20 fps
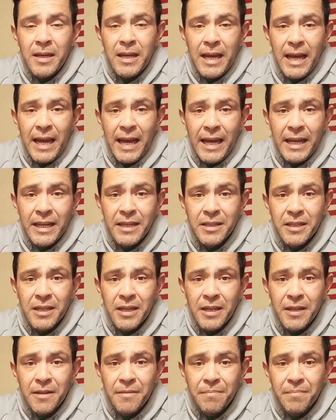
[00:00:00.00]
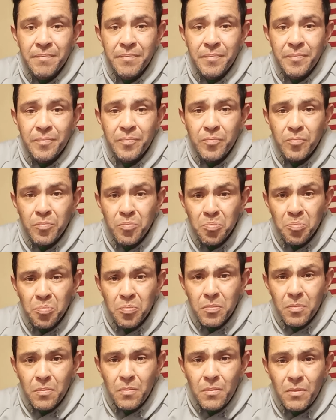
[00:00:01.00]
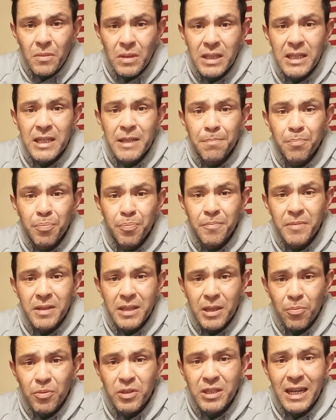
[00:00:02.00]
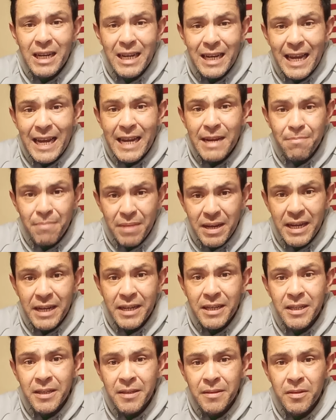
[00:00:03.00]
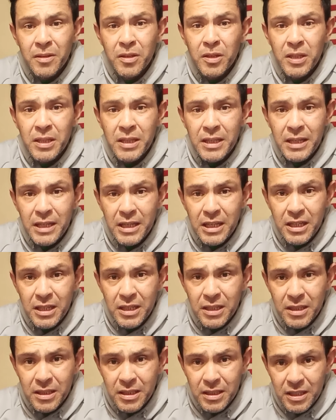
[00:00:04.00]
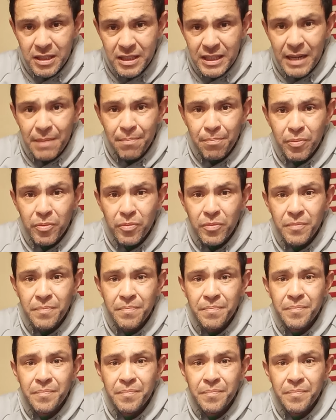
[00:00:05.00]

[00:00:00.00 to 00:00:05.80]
And um, he there was a lame man in the temple,